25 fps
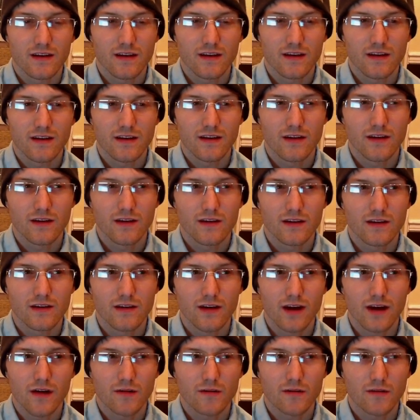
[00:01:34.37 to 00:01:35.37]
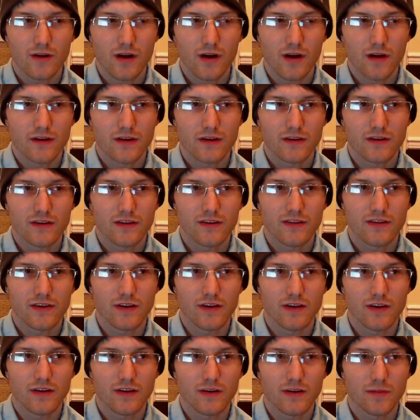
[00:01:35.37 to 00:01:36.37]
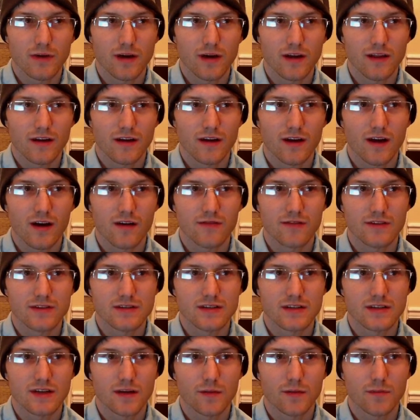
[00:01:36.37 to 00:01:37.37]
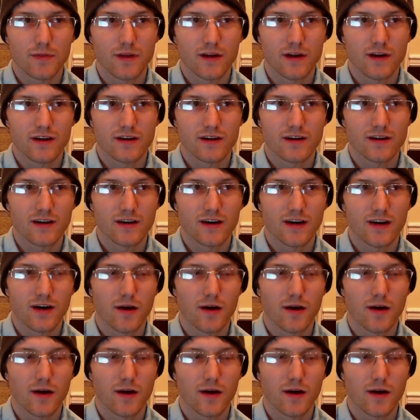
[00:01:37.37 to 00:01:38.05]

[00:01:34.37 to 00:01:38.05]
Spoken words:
Not necessarily by the coffee scene up there.